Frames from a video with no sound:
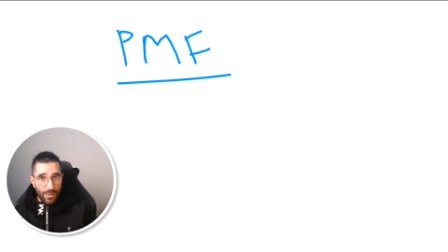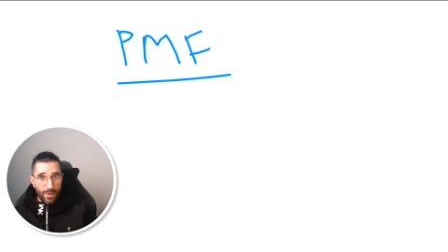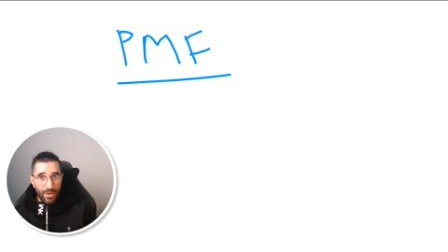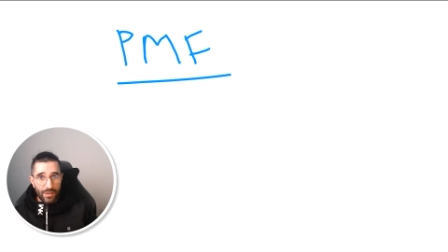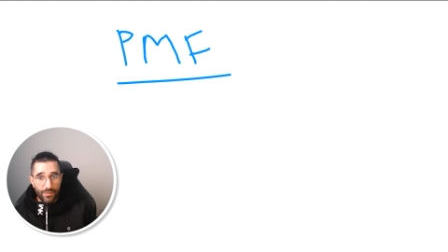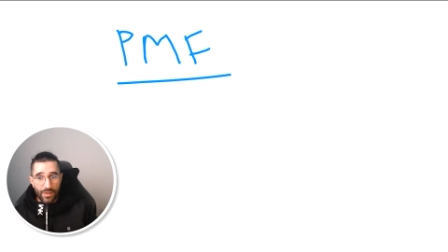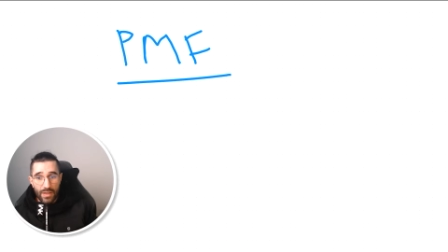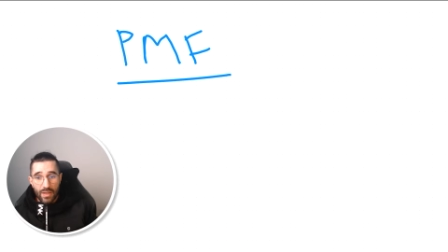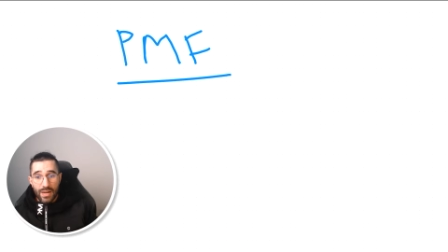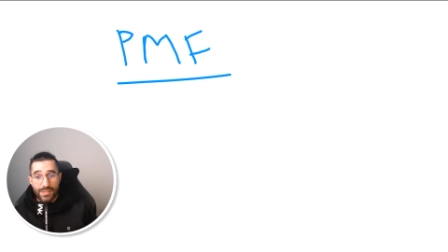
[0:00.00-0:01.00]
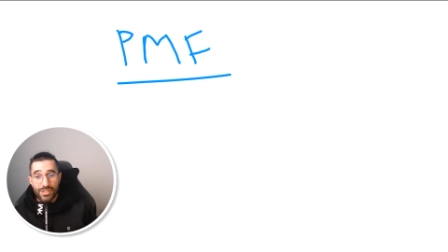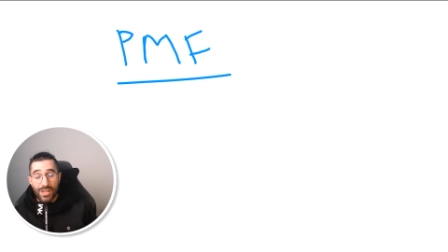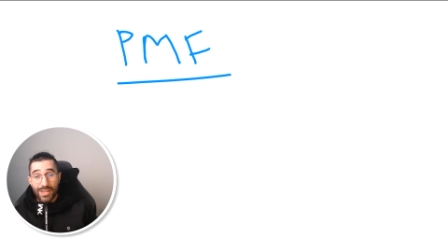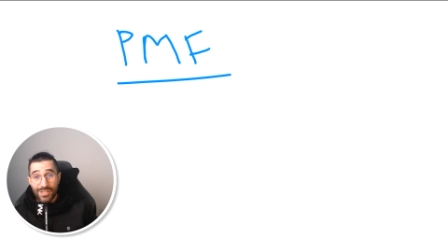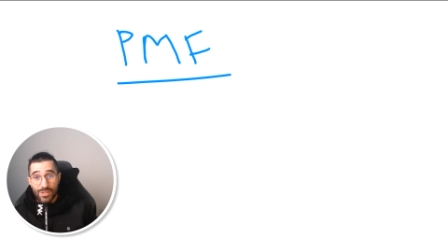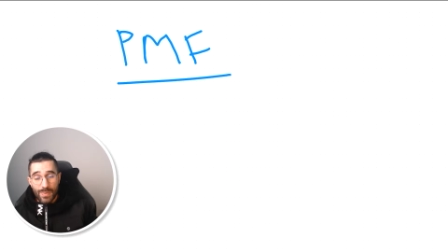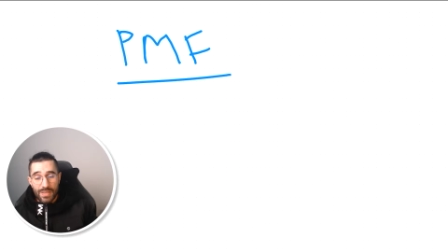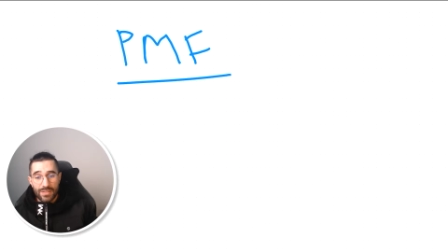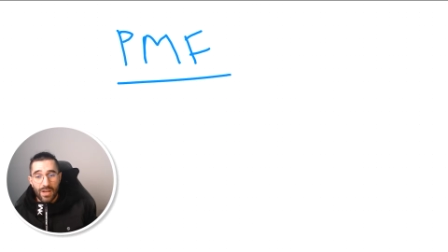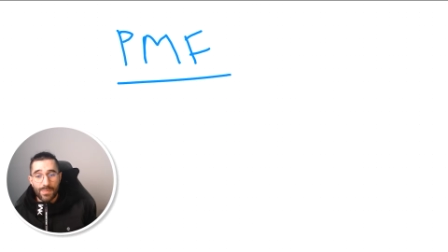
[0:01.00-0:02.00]
product market fit, I suggest you
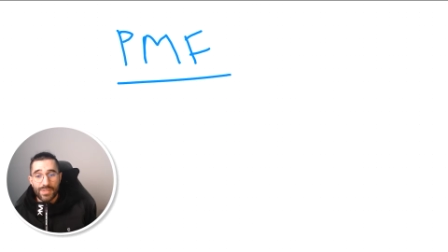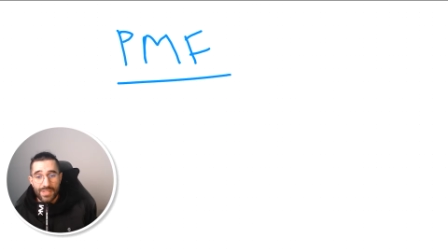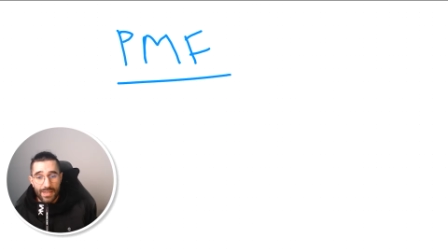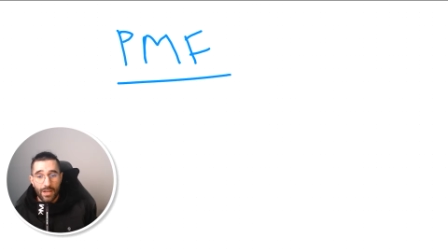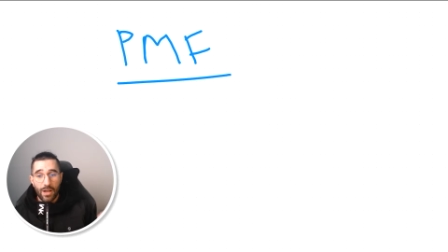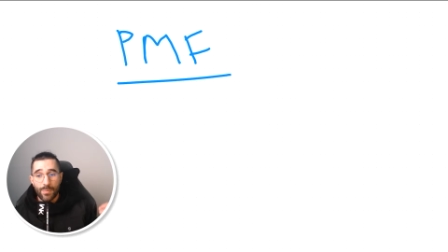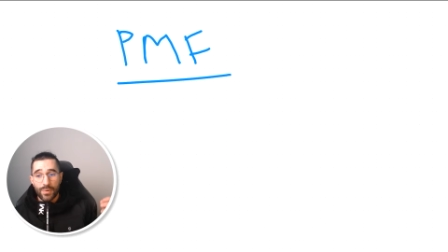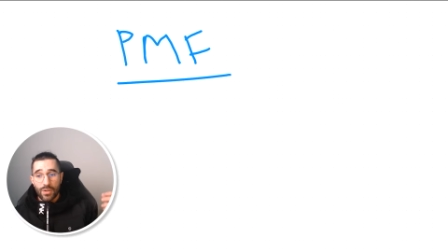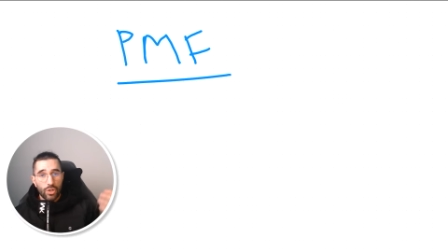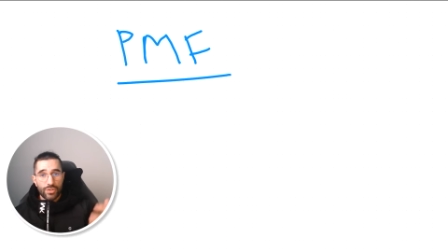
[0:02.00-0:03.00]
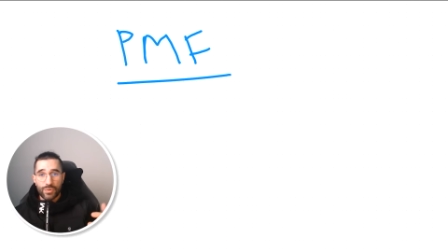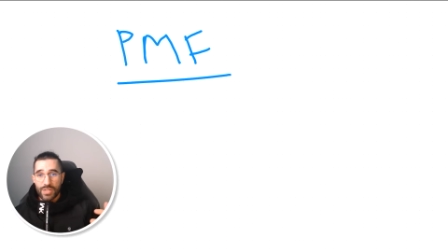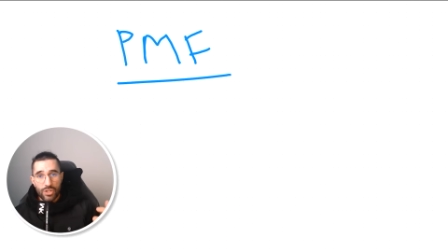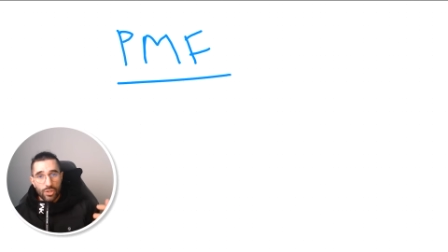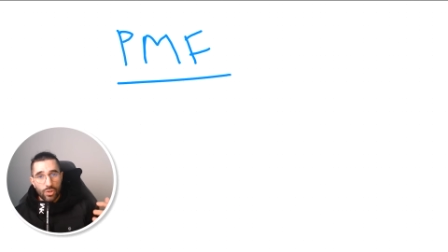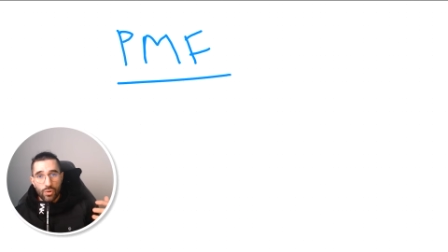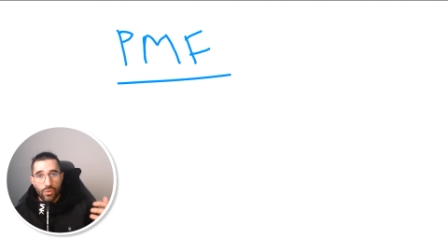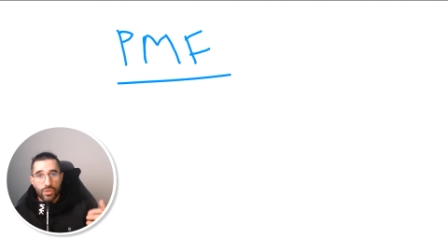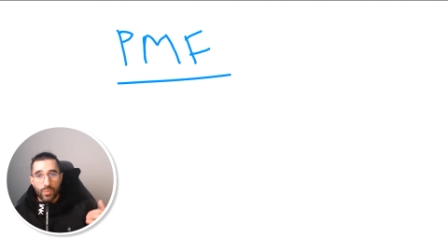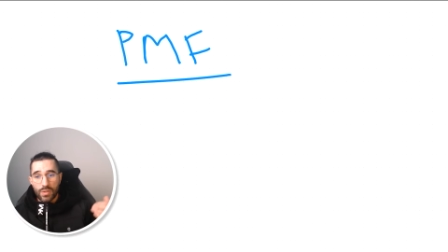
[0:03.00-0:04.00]
spend time setting up consultation
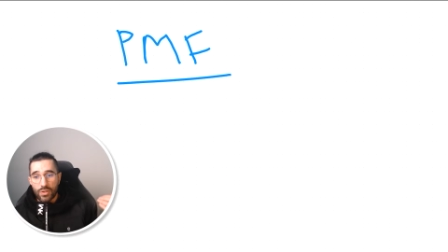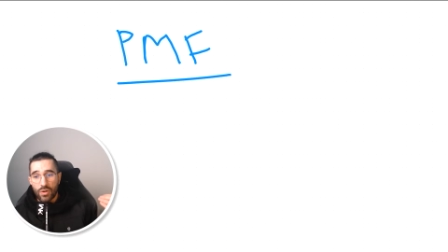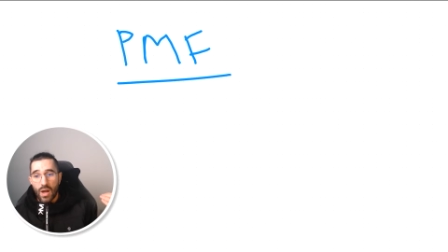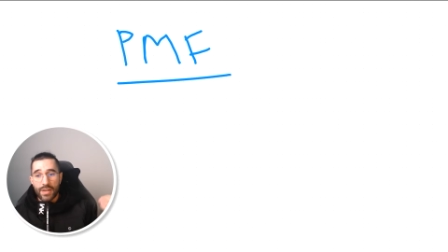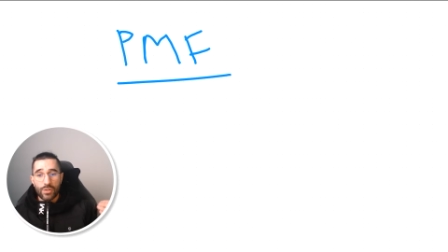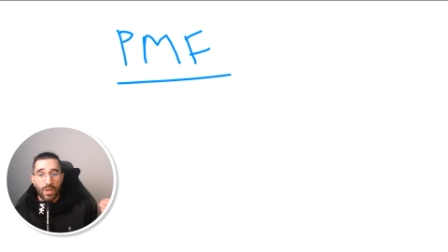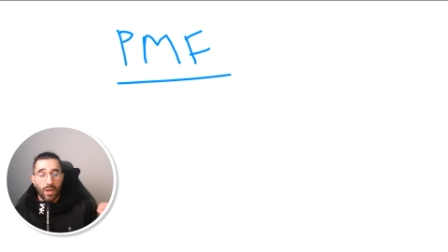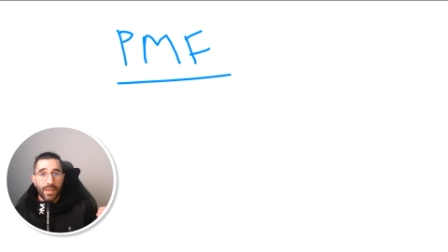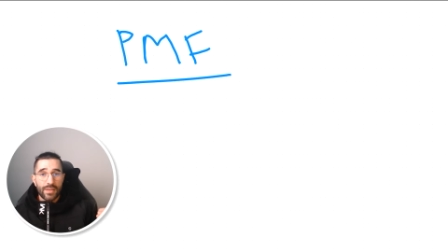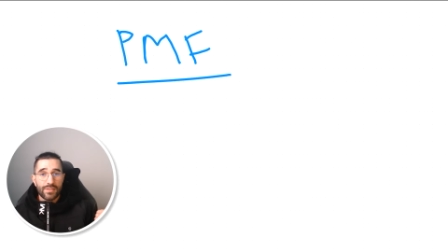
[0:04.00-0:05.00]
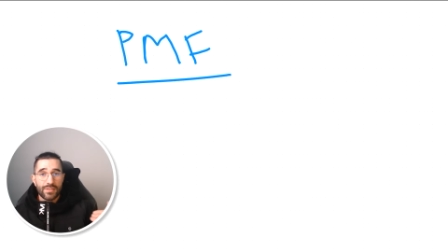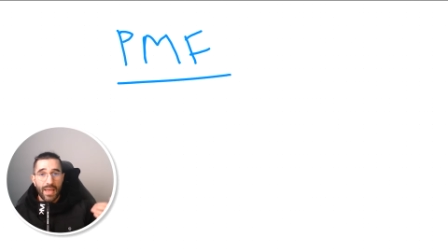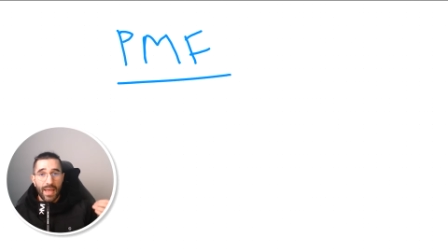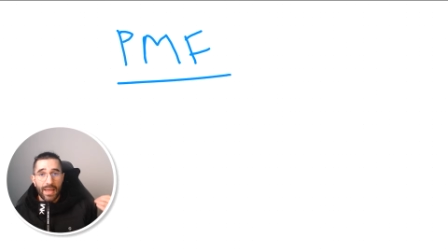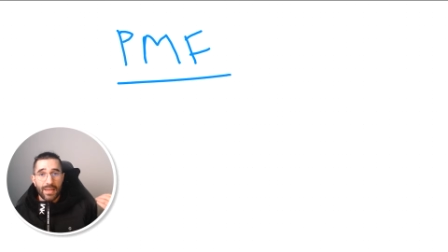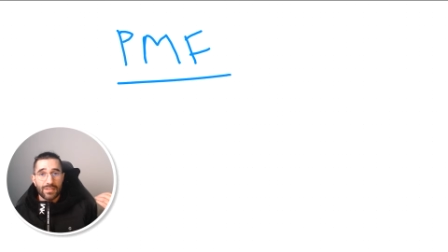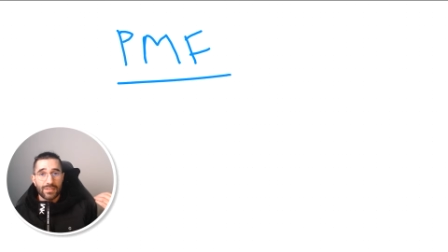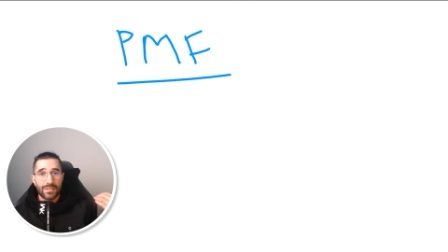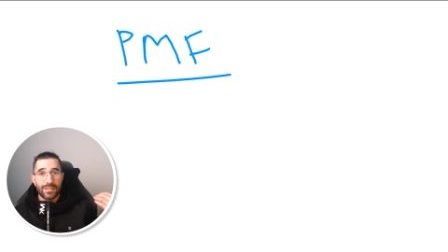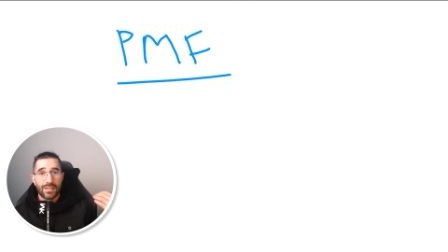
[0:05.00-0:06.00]
calls with your ideal clients and